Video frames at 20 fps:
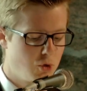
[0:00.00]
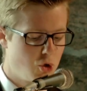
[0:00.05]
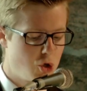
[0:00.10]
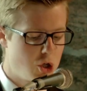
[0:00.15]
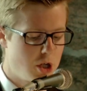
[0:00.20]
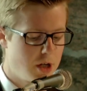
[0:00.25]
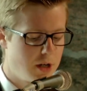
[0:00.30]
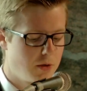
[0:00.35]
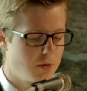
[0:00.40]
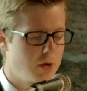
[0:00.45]
to
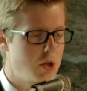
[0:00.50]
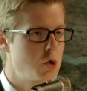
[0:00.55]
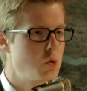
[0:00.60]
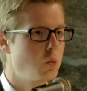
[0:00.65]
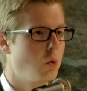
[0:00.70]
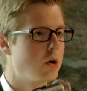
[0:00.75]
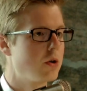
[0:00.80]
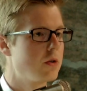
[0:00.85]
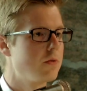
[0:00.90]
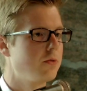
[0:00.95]
share this
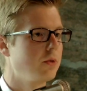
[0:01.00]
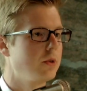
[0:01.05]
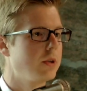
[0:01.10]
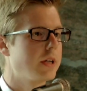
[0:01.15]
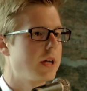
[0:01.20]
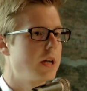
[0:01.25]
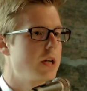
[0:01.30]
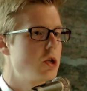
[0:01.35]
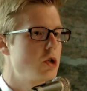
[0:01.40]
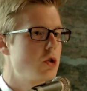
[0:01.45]
wonderful
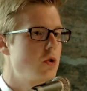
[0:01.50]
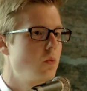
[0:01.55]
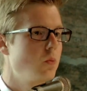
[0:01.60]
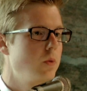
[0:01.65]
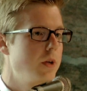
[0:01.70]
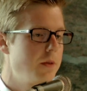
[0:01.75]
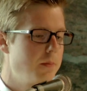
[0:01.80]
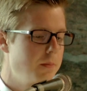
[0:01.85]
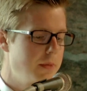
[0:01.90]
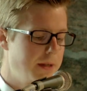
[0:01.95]
occasion
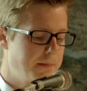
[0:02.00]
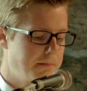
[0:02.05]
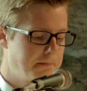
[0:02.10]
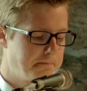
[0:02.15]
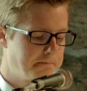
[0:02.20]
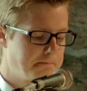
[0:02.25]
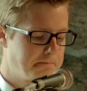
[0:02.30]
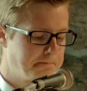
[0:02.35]
with me.